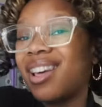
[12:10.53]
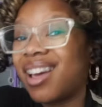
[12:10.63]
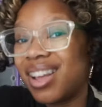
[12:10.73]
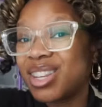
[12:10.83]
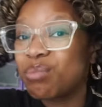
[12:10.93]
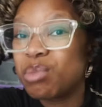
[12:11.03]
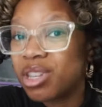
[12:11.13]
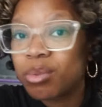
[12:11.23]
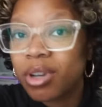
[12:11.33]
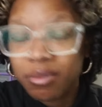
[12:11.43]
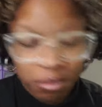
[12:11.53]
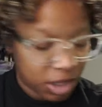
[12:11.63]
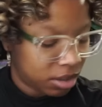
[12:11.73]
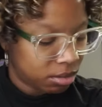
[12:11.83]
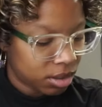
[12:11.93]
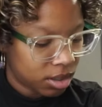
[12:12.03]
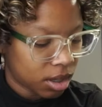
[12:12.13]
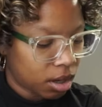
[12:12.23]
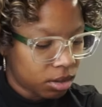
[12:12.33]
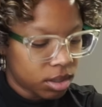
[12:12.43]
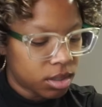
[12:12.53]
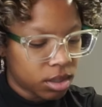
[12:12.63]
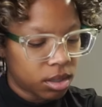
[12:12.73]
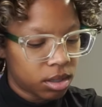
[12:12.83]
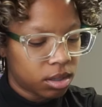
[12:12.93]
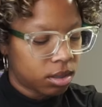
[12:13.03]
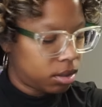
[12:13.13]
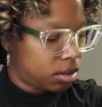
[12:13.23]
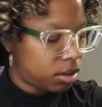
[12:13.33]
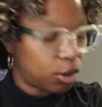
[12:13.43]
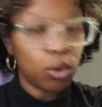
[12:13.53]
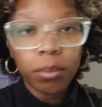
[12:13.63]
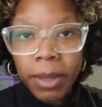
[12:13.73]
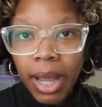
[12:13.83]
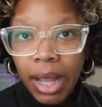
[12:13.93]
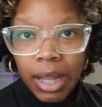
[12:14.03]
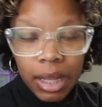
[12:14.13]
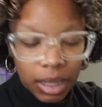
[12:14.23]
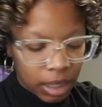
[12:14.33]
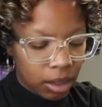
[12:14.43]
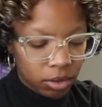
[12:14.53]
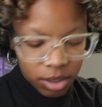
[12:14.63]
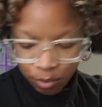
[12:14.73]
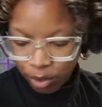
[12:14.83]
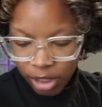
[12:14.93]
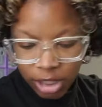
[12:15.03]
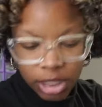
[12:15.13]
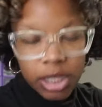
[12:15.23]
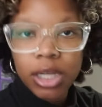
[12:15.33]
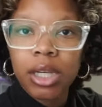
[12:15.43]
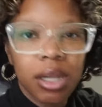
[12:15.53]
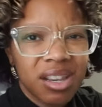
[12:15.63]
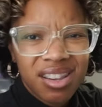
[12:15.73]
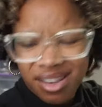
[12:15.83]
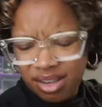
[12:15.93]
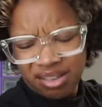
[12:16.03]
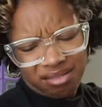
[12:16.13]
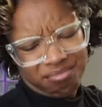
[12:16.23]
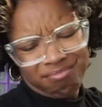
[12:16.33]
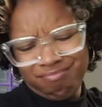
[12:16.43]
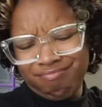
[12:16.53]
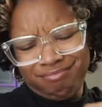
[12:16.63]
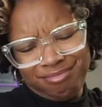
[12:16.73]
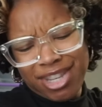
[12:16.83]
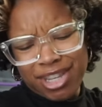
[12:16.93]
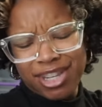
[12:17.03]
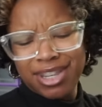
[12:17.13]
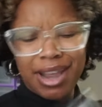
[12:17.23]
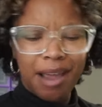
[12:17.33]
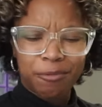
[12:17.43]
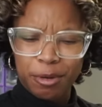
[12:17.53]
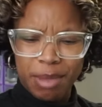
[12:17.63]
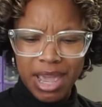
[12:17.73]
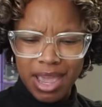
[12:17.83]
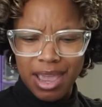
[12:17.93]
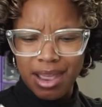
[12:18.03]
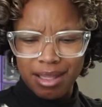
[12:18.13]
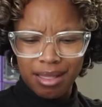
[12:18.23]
I just miss working from home, because all this uh, hoopla, like all this rushing, it's just not for me.